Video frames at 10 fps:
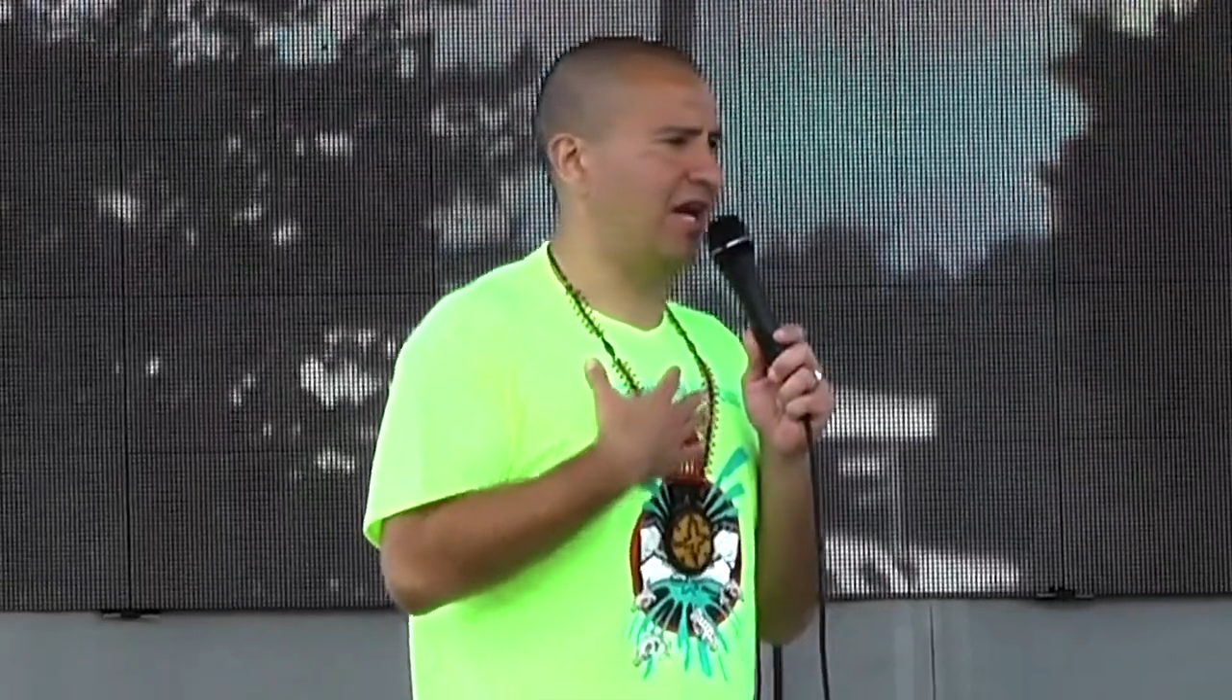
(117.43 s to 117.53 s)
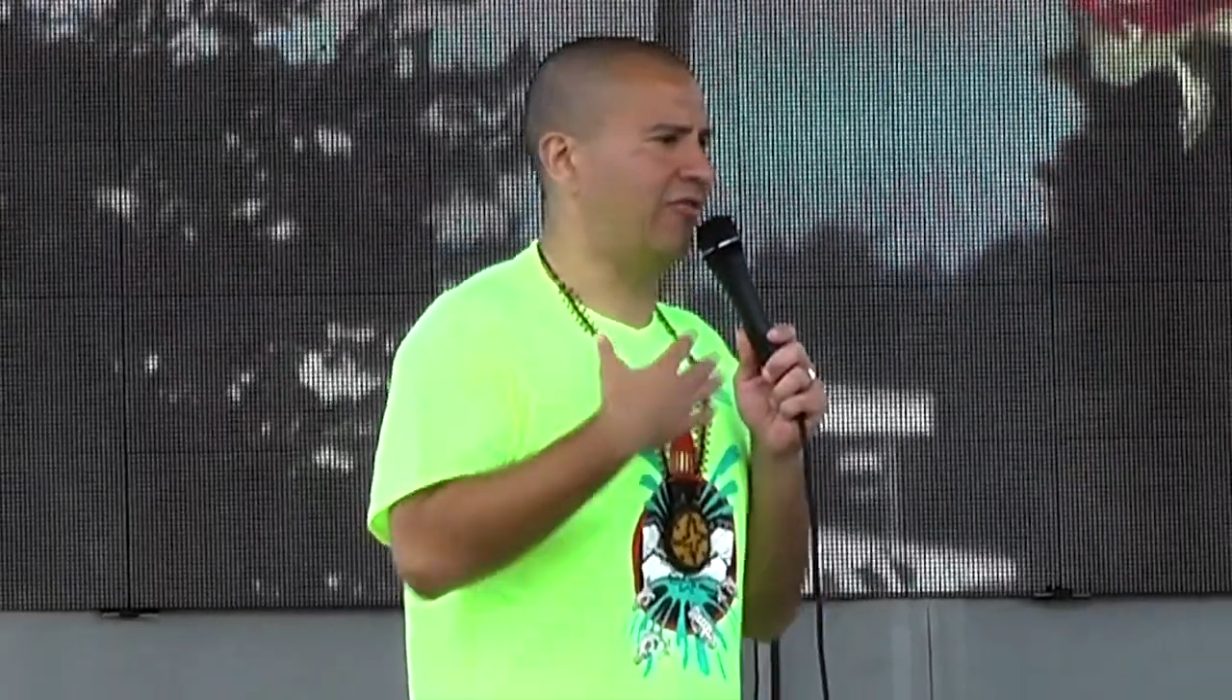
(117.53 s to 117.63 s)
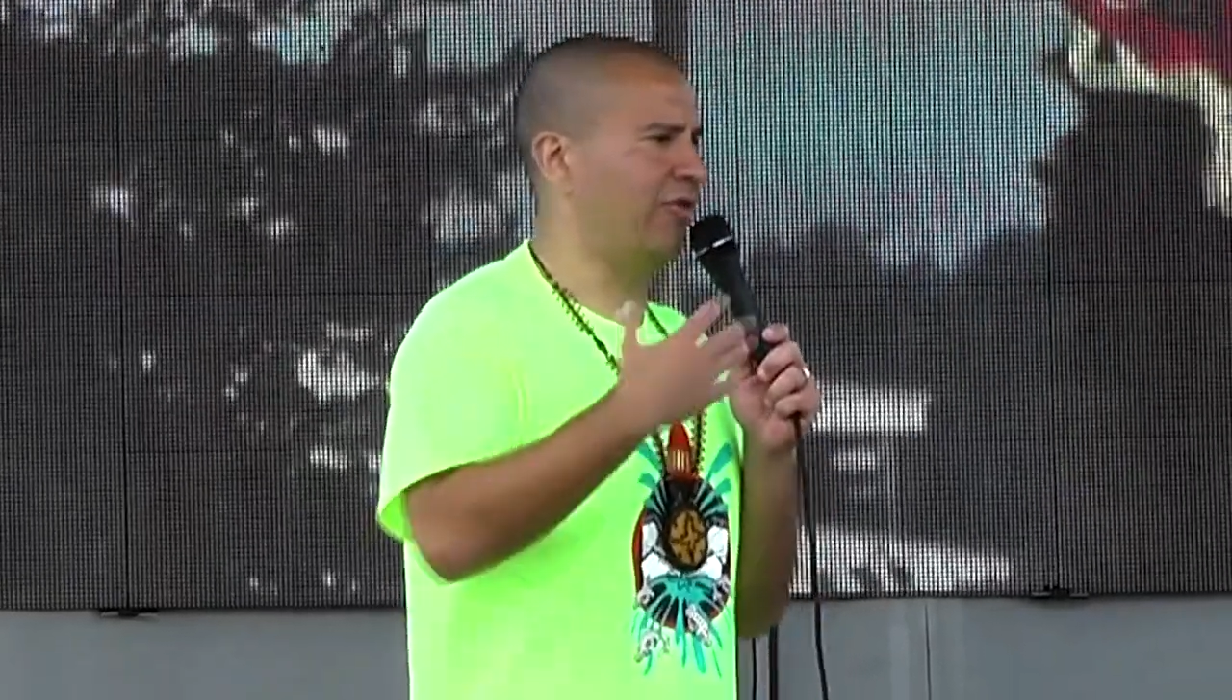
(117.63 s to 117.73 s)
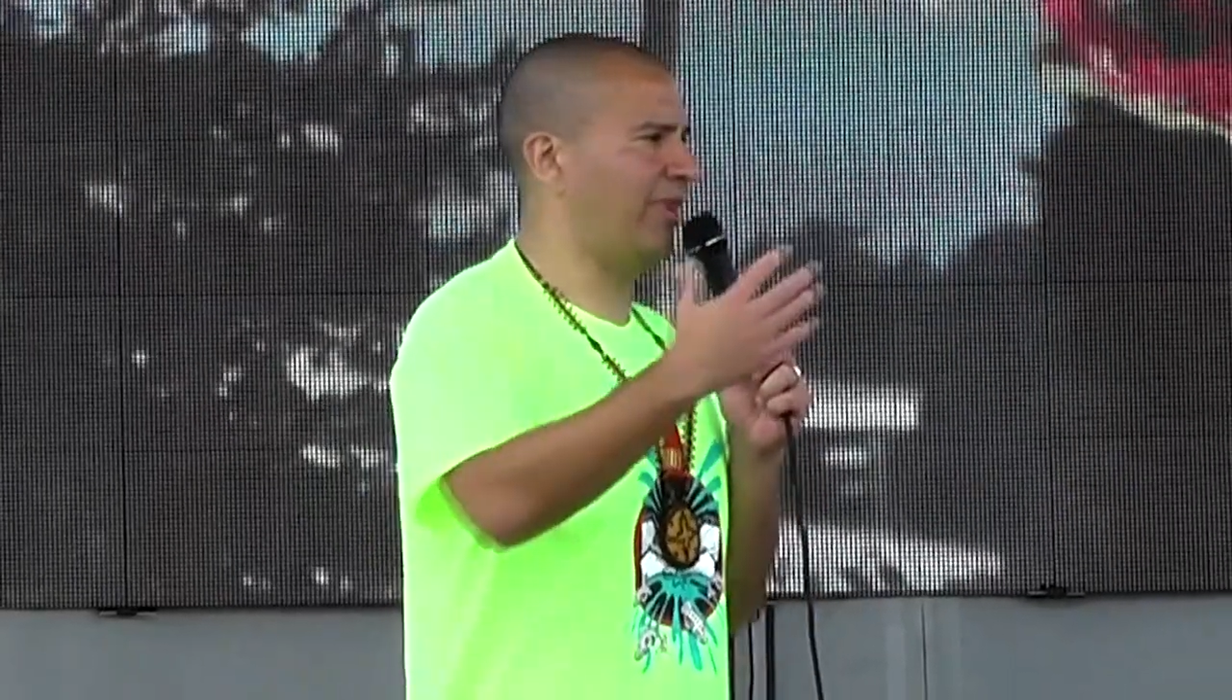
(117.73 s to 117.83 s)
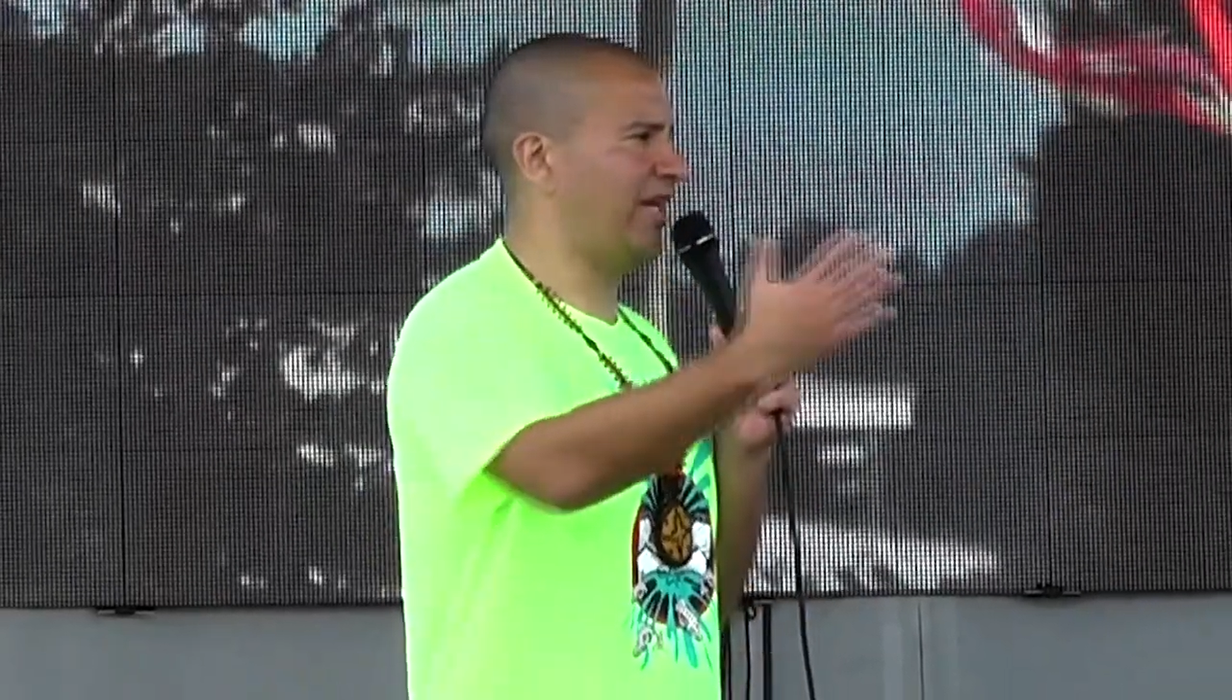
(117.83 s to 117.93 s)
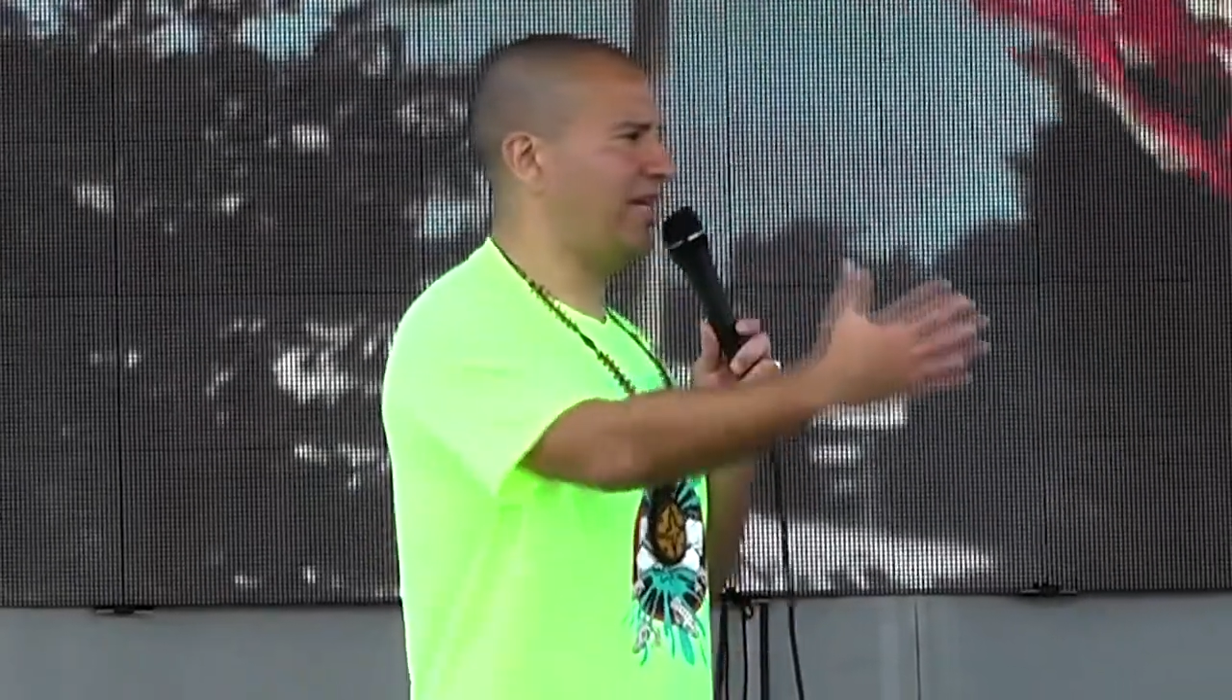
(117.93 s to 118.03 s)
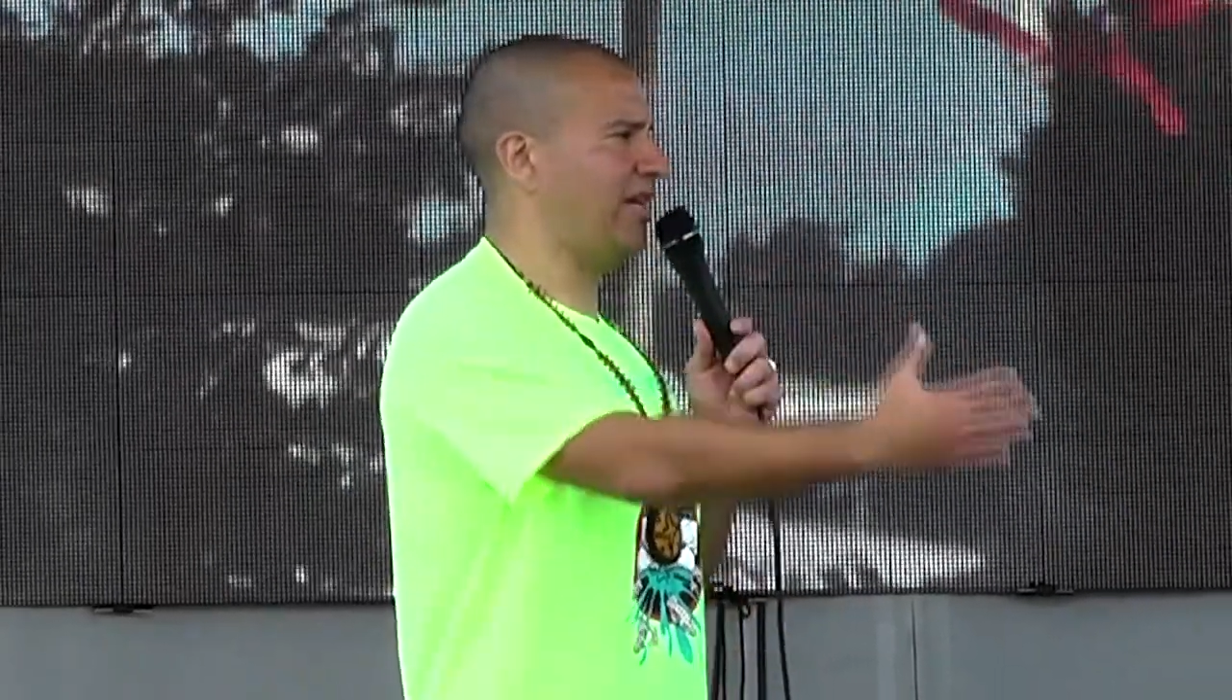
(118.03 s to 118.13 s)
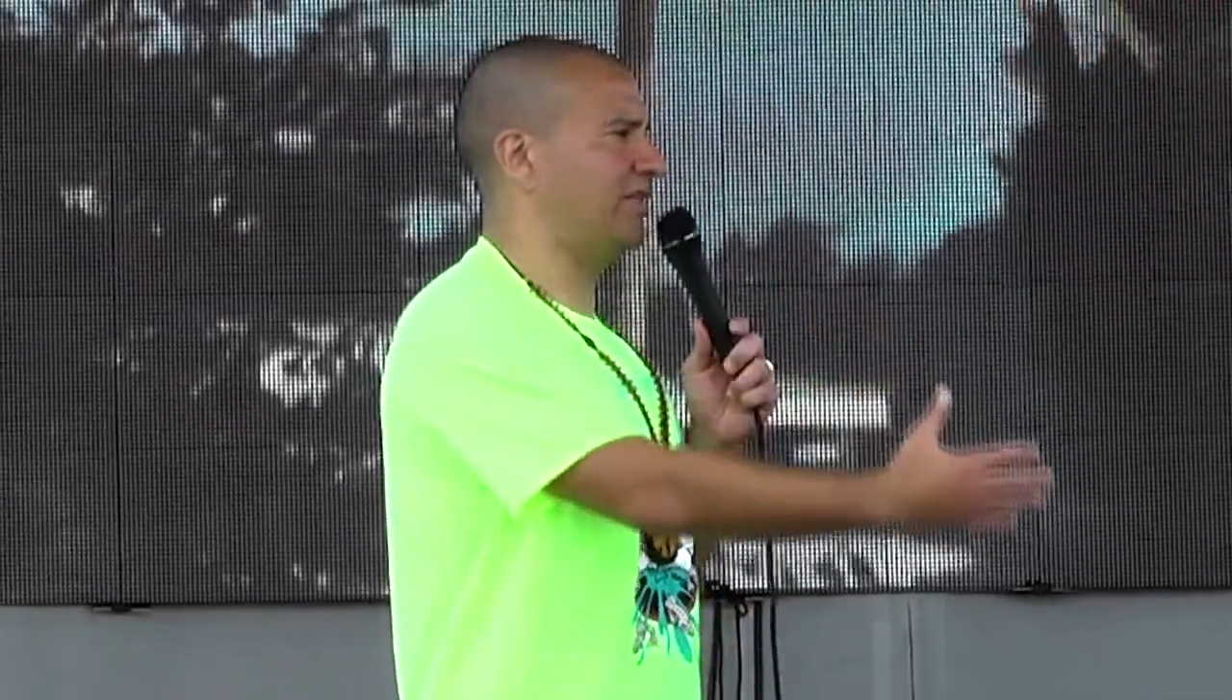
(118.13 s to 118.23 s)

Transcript: everybody